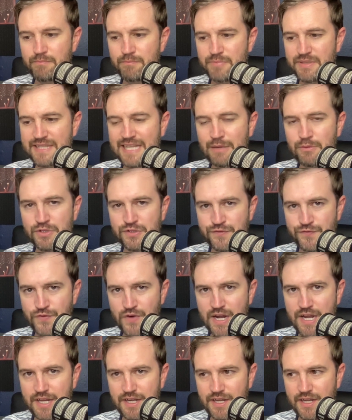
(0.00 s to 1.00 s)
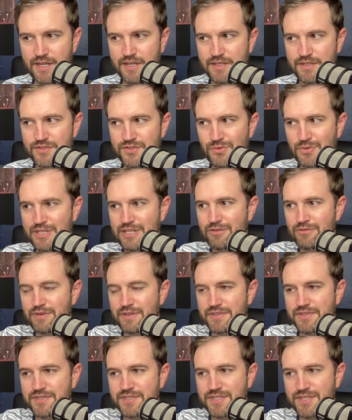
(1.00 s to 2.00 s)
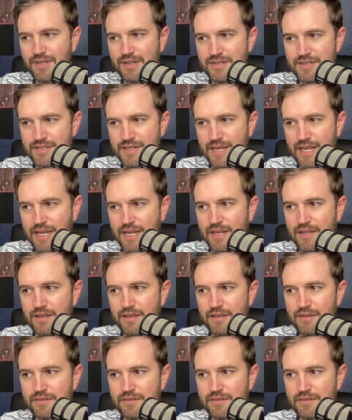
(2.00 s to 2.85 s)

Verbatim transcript: but that was Friday. So here on Sunday,